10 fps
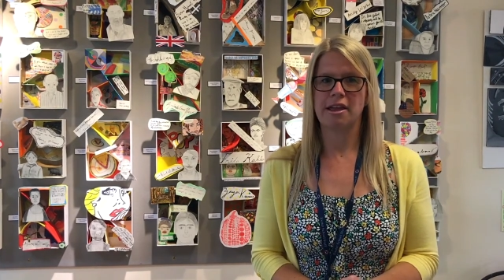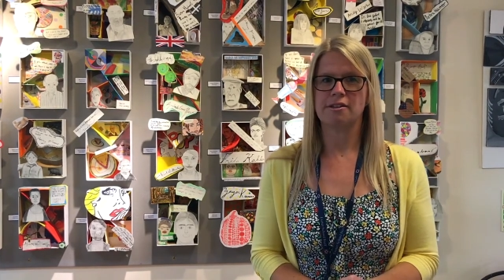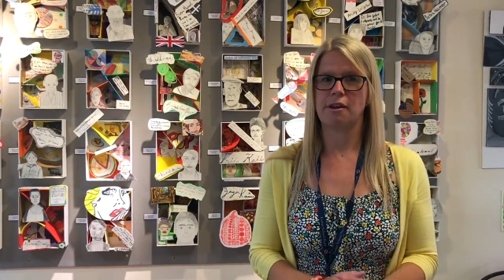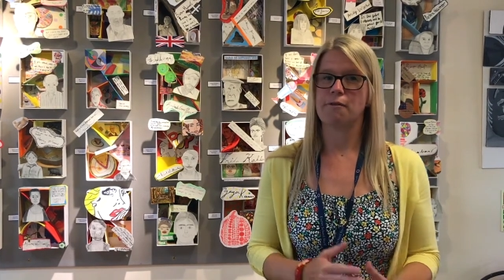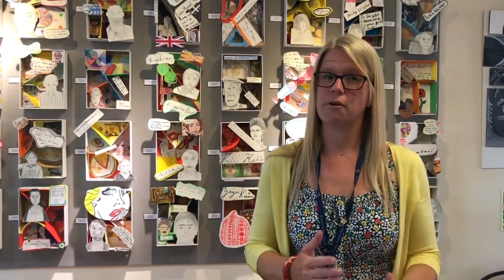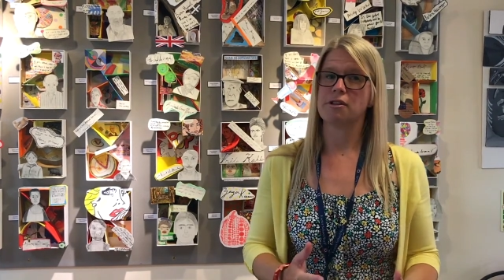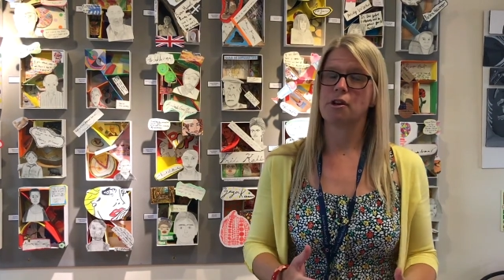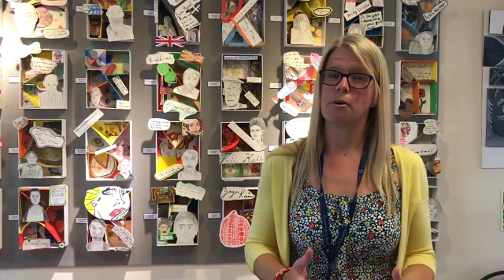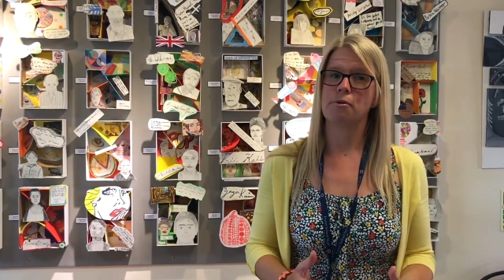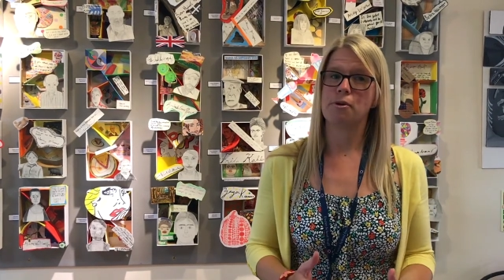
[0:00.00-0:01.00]
So for
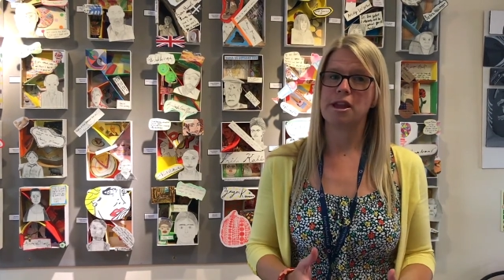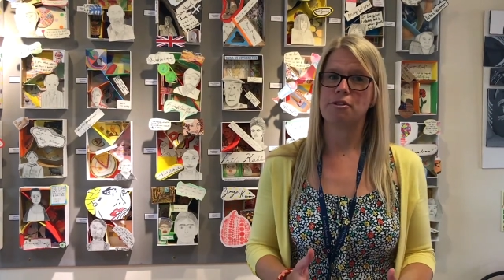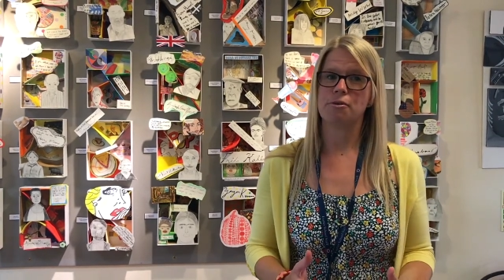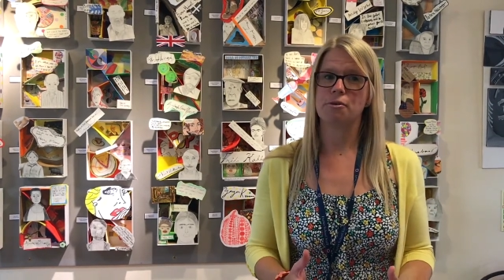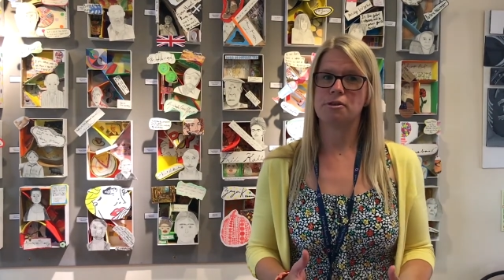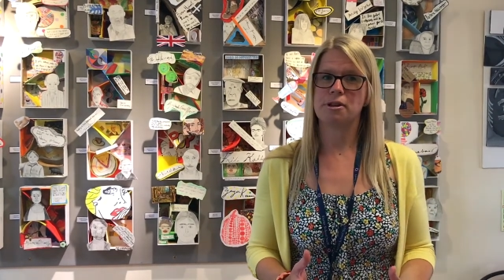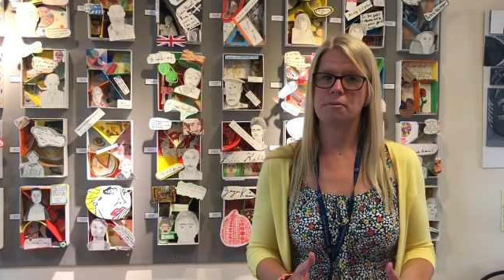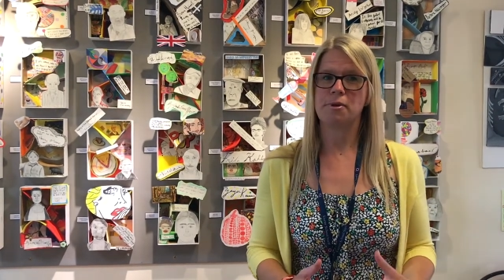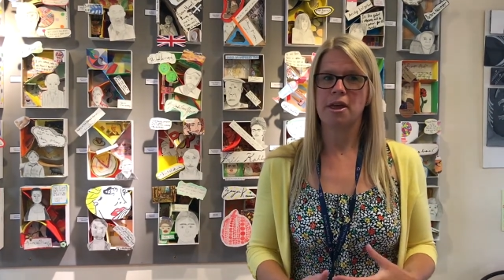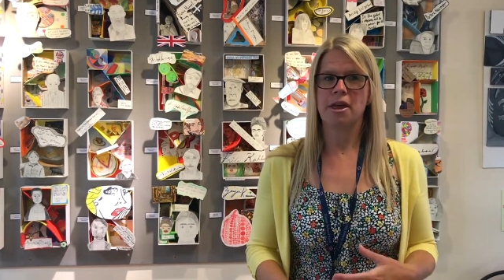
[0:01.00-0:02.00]
example, each
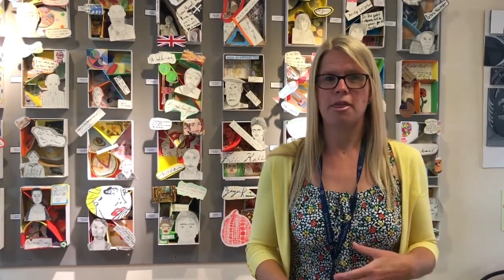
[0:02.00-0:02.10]
autumn,